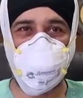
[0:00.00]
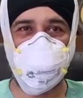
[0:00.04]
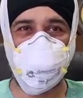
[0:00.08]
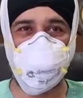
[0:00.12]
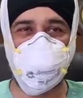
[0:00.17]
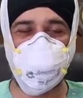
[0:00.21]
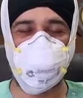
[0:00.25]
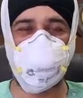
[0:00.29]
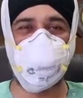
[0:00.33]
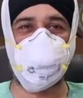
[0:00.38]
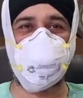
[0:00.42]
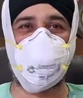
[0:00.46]

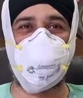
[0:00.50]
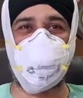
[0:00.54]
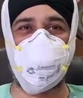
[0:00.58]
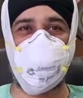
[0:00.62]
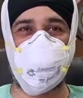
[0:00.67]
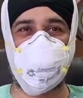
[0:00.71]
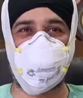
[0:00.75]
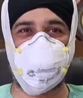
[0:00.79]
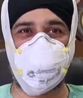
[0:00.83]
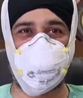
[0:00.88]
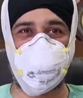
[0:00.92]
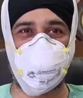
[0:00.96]
This is how
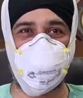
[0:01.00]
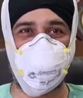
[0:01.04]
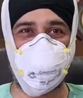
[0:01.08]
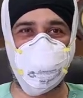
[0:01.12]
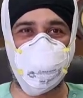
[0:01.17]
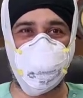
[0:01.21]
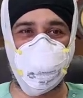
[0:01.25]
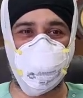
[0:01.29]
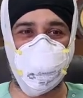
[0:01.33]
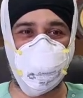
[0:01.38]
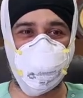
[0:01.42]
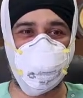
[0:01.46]
it should be
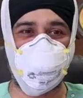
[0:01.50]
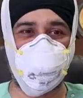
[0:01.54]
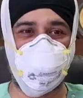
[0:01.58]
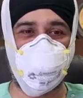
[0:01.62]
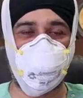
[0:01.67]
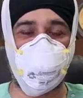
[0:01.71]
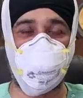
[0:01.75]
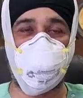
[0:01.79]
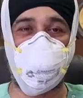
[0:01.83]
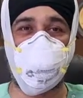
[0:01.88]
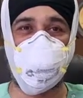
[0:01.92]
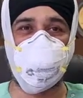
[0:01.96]
worn
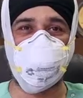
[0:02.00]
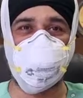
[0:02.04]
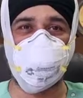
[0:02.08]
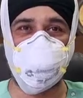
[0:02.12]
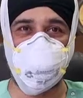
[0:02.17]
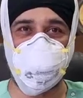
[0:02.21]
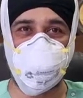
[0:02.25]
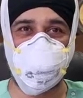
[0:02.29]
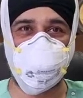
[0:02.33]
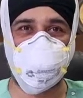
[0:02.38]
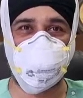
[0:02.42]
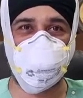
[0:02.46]
by all
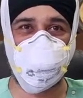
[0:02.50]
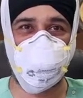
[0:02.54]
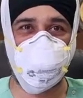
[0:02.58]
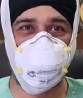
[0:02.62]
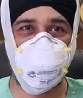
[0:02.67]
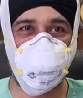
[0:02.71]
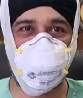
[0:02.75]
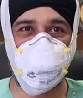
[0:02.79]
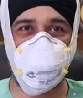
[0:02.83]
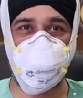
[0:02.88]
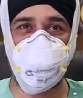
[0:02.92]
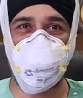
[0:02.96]
Sikhs
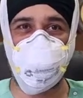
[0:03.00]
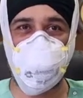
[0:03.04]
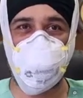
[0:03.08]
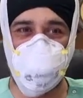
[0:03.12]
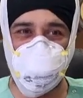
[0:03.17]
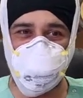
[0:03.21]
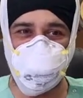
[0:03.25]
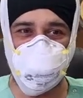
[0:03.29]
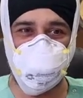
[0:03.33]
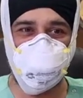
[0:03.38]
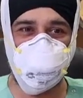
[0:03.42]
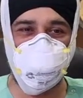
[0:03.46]
who
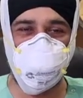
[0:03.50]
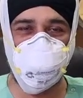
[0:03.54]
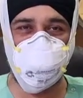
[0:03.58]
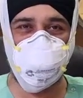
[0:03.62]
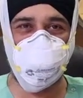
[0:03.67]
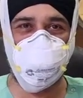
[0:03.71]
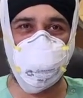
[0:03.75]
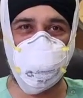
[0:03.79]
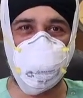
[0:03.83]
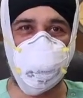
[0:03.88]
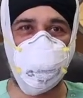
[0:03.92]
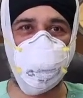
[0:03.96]
have a
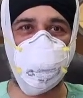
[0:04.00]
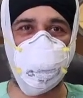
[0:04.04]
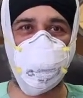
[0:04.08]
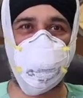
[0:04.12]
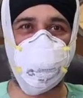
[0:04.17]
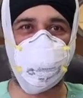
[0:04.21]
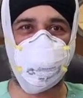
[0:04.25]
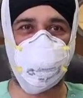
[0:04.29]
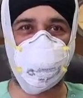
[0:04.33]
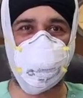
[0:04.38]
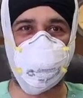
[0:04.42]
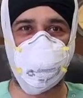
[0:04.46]
beard and who
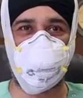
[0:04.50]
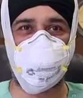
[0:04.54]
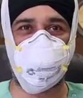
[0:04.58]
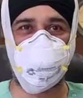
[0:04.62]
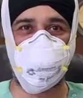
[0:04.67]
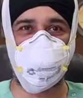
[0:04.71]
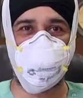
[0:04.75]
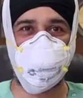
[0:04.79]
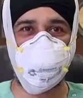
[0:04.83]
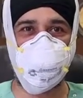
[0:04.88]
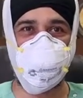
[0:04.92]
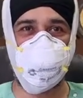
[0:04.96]
have a
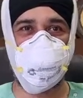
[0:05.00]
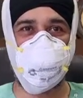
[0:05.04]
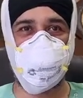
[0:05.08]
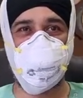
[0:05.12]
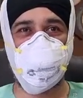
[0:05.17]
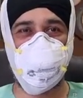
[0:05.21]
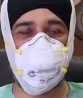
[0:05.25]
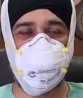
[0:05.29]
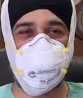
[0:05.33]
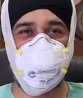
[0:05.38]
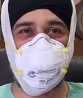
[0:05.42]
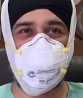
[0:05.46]
turban.
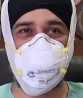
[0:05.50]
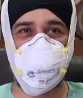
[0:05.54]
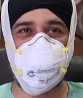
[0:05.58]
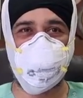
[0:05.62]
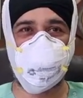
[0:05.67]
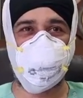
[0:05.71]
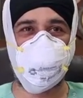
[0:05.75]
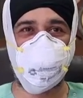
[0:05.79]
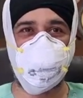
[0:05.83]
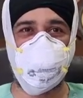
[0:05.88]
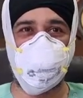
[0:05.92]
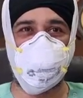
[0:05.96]

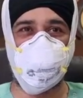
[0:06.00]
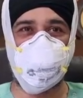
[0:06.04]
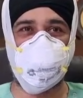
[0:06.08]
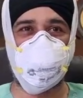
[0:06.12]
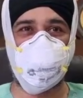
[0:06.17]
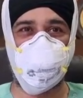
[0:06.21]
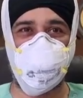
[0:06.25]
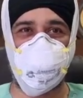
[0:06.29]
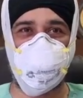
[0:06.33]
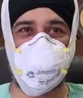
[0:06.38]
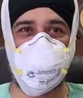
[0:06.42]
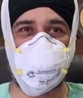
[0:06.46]
It's just a
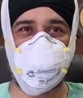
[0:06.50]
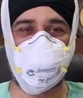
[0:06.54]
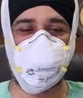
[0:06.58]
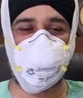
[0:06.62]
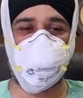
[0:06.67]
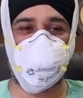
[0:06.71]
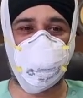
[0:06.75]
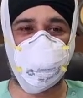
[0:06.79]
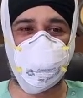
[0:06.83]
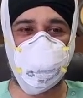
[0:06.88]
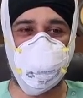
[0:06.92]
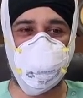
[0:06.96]
2-minute
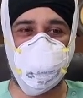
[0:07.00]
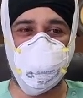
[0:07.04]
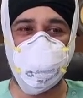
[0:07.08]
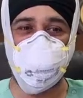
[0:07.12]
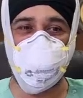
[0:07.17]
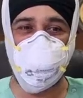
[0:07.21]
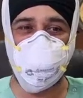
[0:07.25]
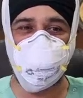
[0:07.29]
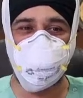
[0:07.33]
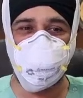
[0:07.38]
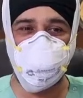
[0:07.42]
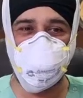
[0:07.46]
job, and
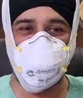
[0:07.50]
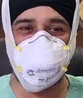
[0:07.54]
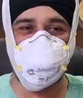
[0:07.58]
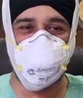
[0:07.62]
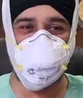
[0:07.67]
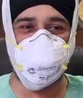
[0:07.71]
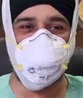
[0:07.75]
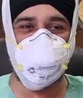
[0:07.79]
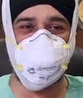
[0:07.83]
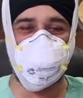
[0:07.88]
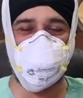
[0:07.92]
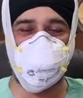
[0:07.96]

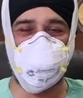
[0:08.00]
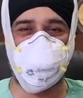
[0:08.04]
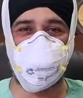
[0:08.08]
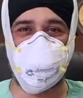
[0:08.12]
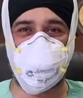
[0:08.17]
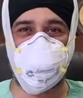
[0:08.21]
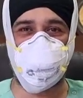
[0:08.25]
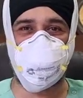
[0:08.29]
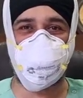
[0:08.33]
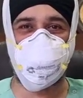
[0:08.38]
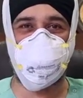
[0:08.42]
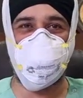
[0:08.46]
everything that I've
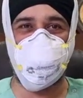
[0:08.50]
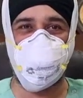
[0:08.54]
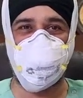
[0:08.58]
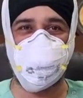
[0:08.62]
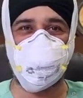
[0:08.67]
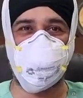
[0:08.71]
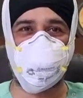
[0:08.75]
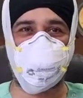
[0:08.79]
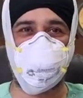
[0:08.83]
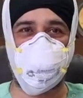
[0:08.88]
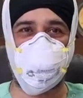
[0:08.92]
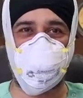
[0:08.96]
done
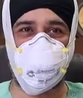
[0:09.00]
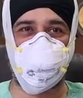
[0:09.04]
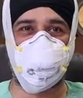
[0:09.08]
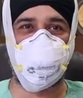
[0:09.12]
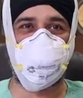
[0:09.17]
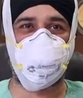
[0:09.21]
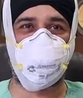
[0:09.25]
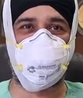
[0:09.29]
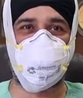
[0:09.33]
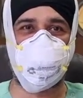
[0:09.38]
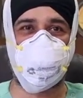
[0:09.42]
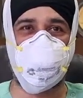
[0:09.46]
is
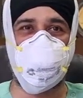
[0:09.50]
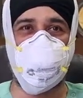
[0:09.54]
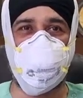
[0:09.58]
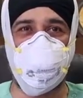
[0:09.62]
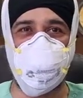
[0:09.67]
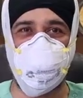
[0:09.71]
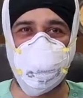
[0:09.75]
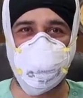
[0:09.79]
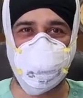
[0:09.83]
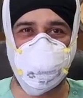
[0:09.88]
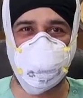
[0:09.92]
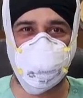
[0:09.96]
available with
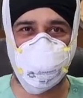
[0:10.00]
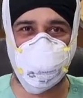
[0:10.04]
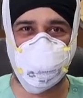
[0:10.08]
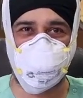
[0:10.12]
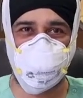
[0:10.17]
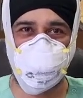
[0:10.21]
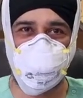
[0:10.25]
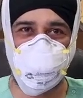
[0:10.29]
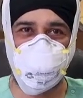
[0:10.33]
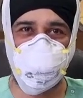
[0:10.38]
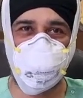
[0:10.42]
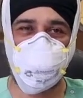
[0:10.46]
any Sikh
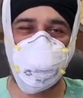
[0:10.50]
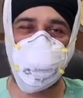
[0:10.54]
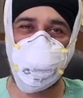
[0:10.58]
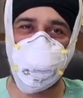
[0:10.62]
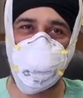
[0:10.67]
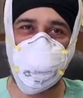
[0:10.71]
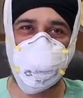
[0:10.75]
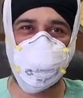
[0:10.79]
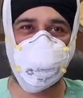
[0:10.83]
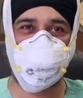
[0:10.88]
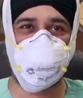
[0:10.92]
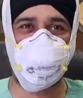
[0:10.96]

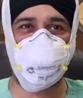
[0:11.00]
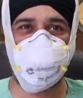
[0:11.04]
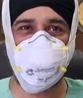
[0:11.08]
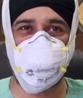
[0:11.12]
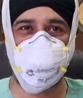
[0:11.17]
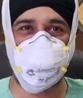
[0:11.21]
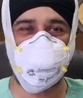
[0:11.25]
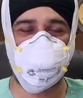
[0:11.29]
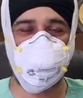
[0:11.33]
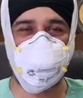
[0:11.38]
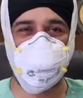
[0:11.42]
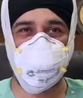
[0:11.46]
who has a
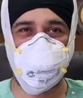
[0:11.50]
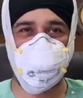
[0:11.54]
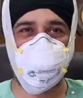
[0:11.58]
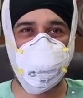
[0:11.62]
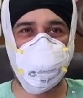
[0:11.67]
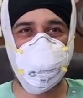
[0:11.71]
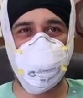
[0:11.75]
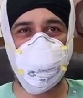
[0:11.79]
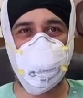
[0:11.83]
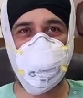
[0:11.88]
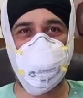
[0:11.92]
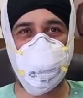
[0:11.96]
beard
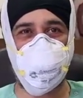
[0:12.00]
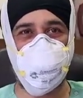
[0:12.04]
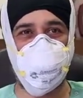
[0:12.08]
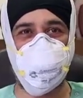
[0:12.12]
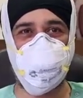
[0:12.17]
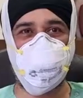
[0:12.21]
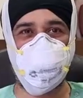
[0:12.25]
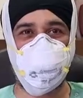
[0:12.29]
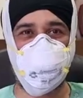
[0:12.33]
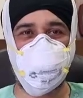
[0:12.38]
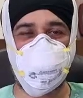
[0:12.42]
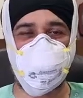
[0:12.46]

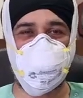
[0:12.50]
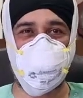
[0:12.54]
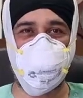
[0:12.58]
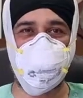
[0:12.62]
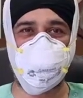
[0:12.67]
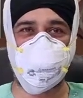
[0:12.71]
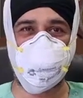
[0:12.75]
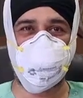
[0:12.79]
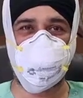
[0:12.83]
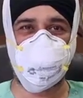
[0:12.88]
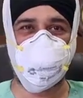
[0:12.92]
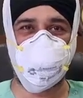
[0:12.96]
and
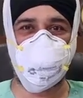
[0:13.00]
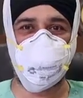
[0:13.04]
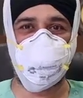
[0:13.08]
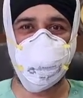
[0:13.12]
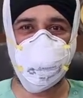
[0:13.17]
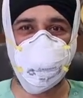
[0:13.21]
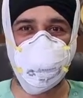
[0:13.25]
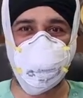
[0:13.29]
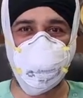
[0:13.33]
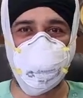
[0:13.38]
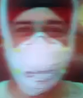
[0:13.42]
ties a turban.